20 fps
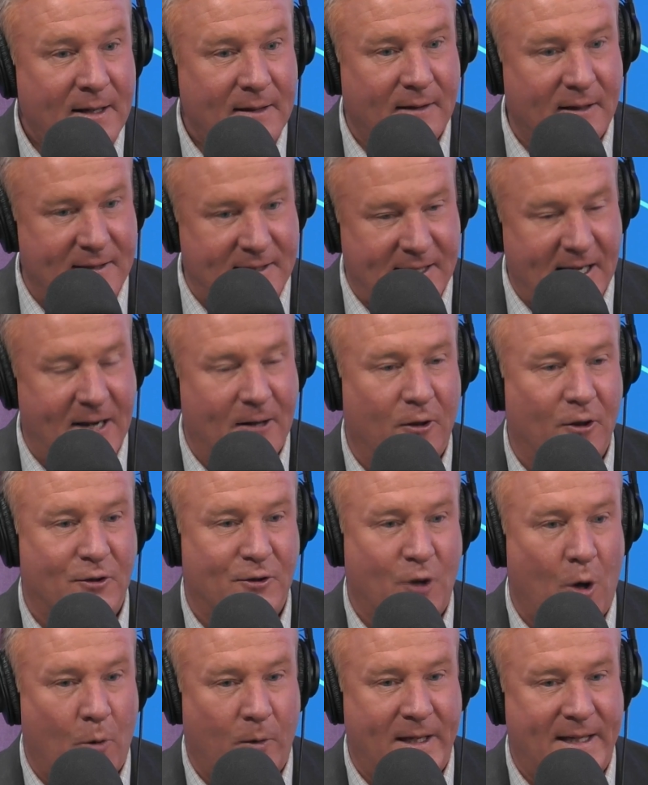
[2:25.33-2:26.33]
the
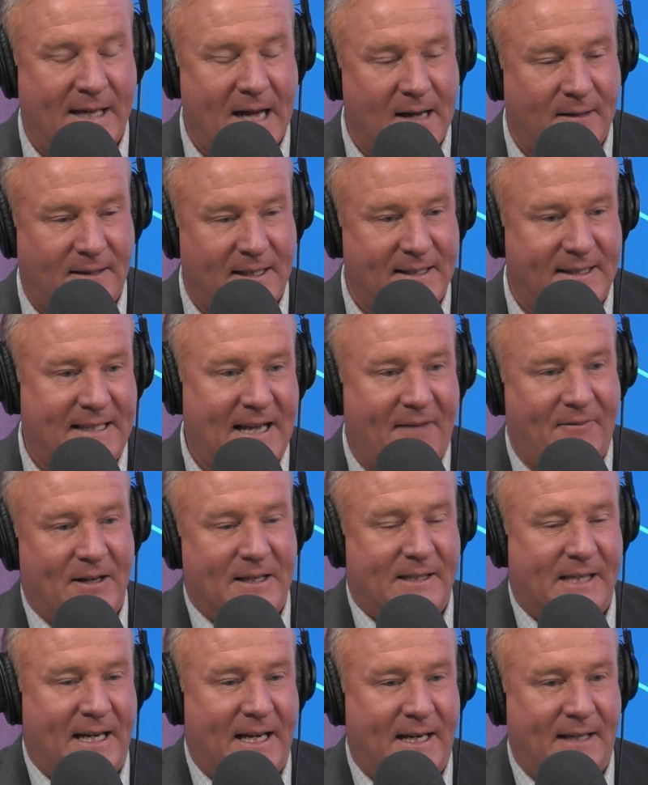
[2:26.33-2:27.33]
Steelers only got to
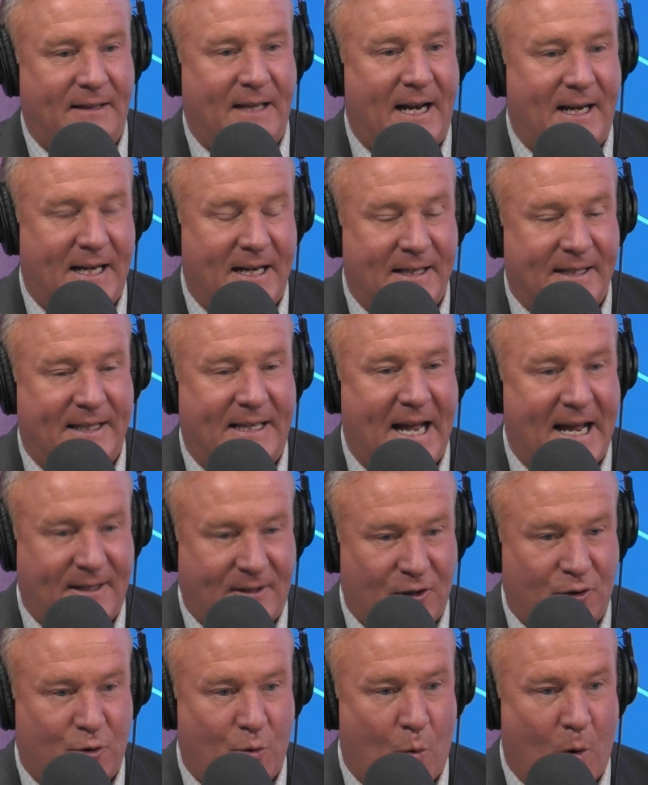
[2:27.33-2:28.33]
17. They didn't get
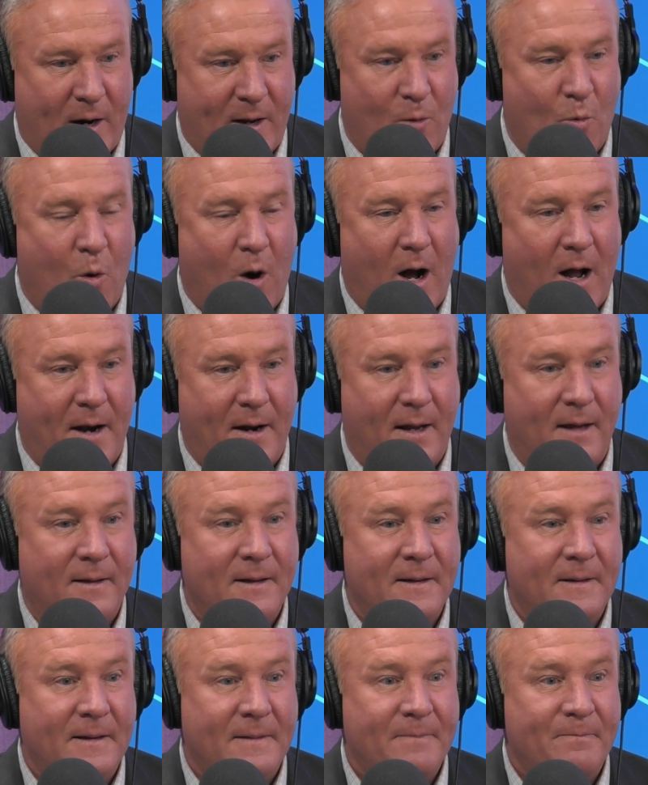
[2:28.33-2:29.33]
to 21.
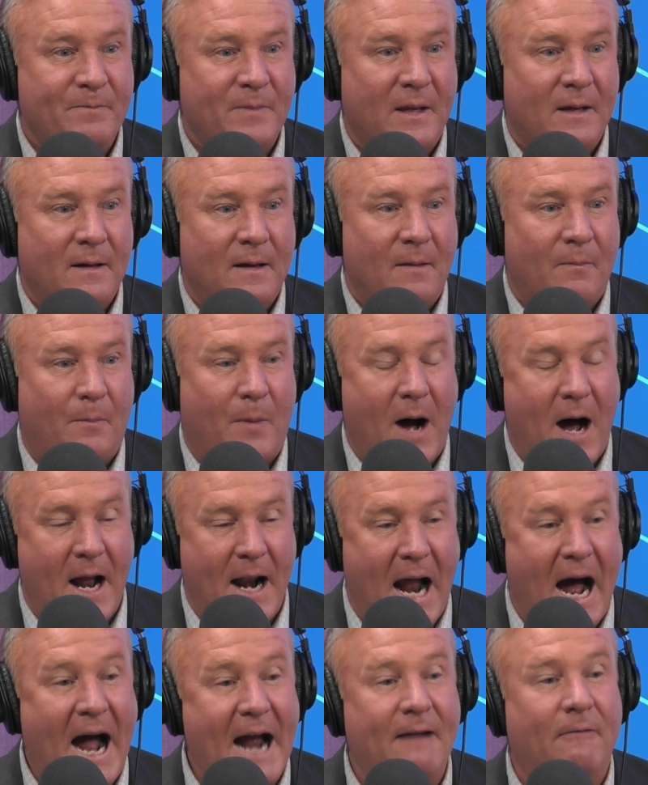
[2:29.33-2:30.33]
But
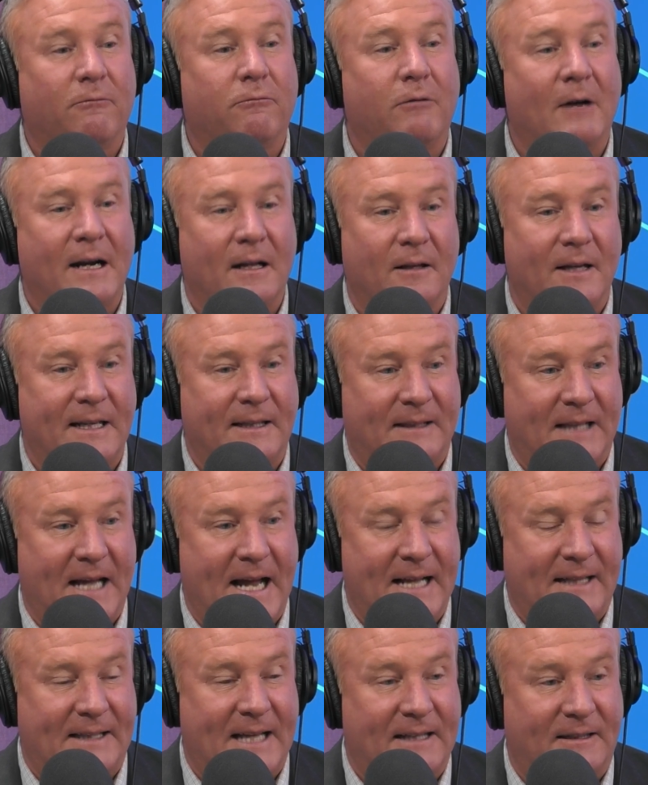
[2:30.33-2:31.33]
I really
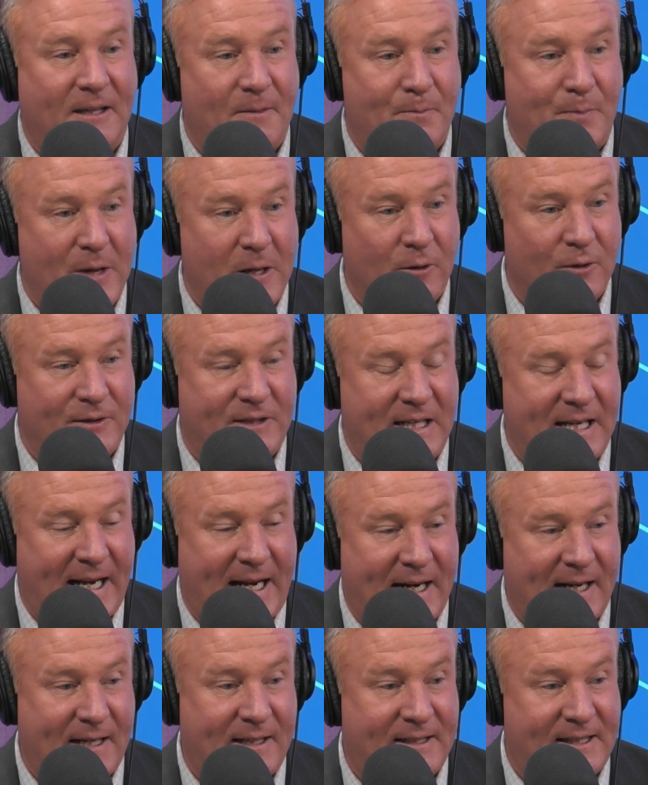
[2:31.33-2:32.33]
think that the Bills
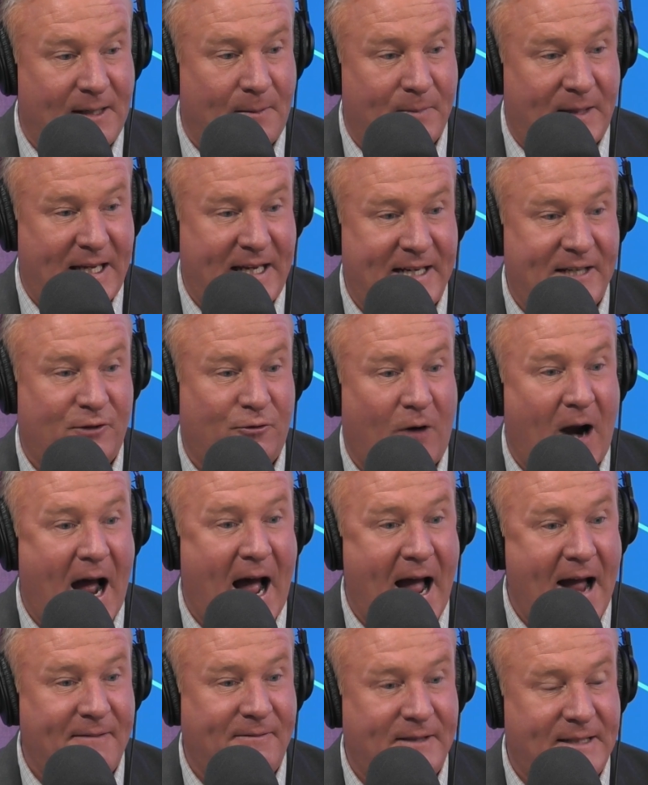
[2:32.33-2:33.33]
needed some key
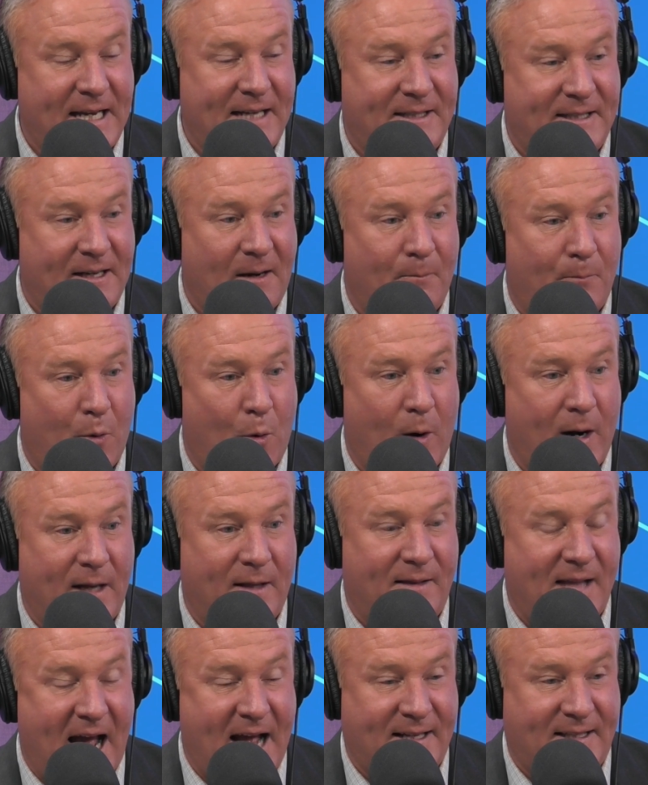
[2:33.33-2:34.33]
drives at some point
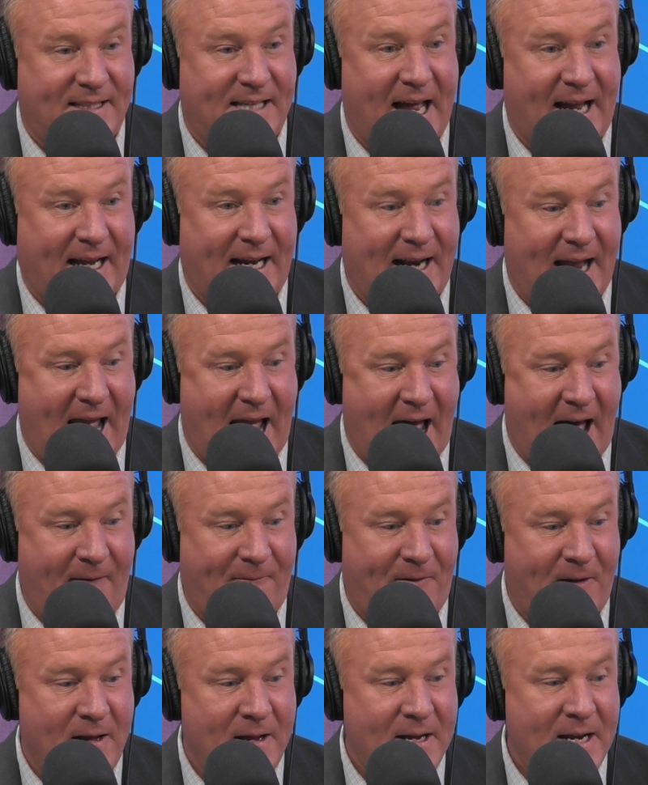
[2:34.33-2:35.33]
in that second
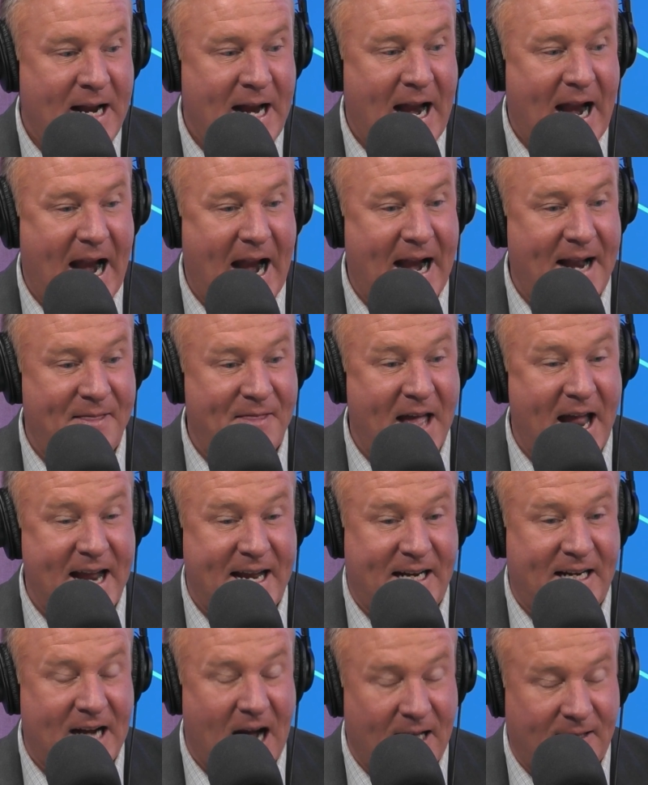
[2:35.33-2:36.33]
half, and they
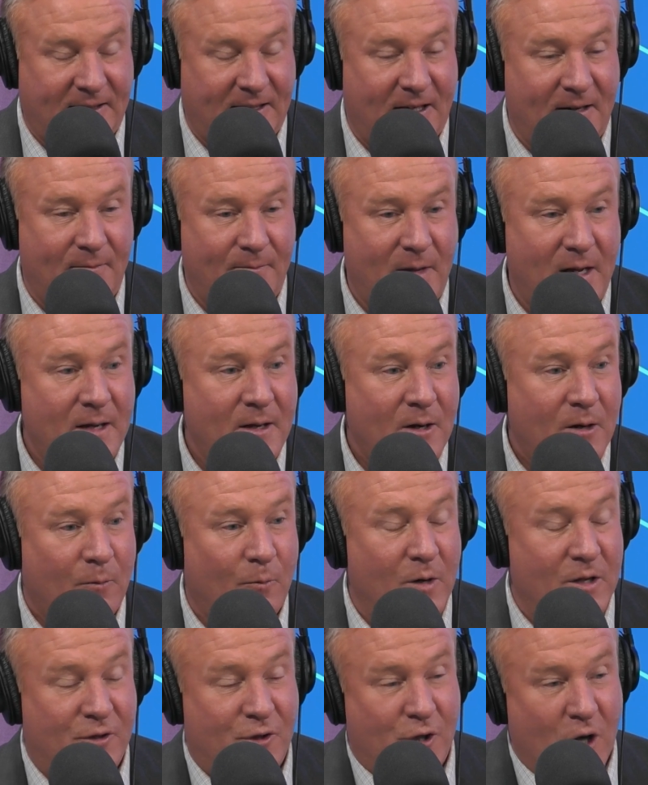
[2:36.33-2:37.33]
got them
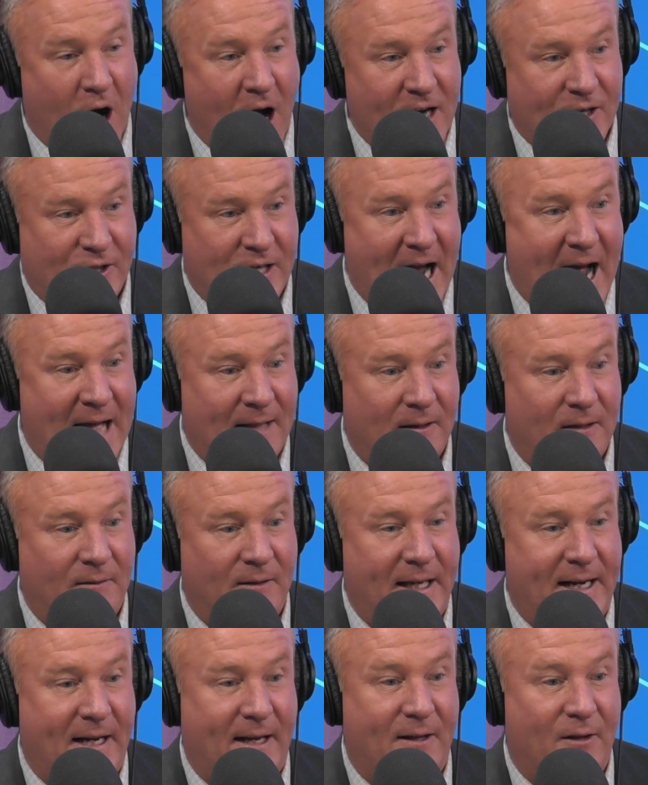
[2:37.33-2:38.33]
with Josh Allen
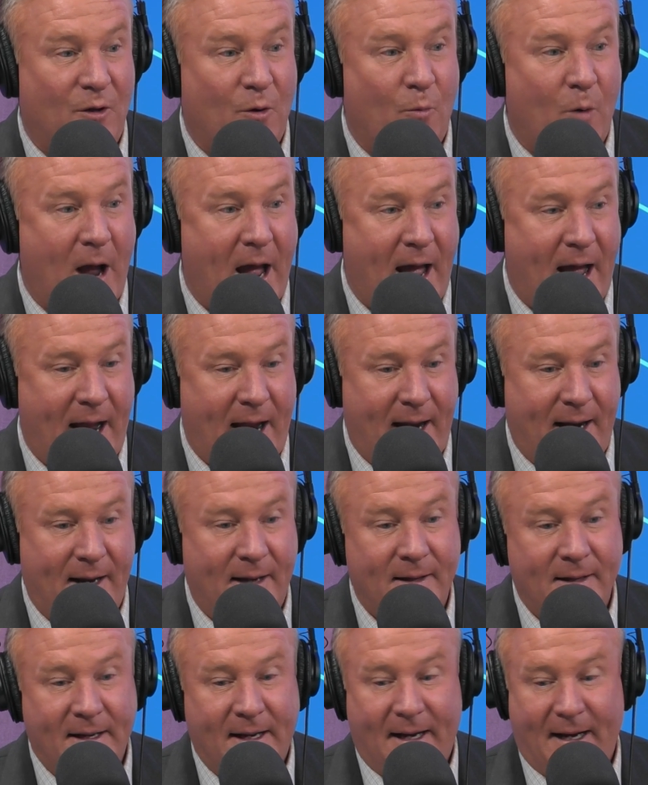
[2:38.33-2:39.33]
leading the way.
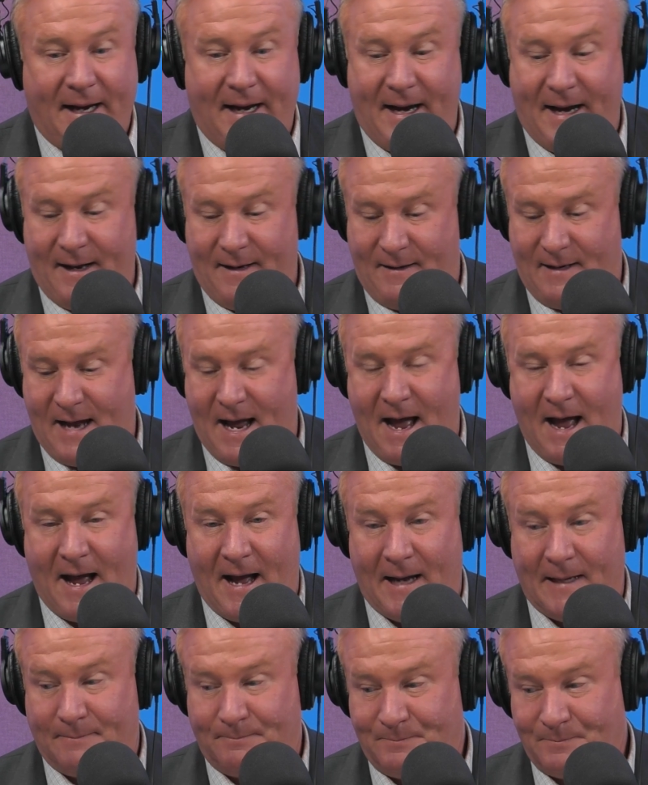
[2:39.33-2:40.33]
And,
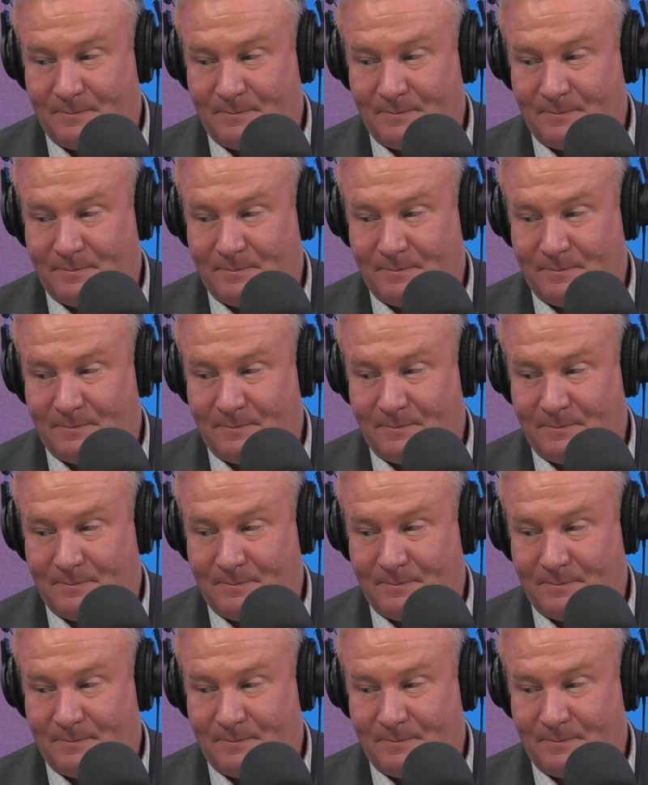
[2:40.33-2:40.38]
I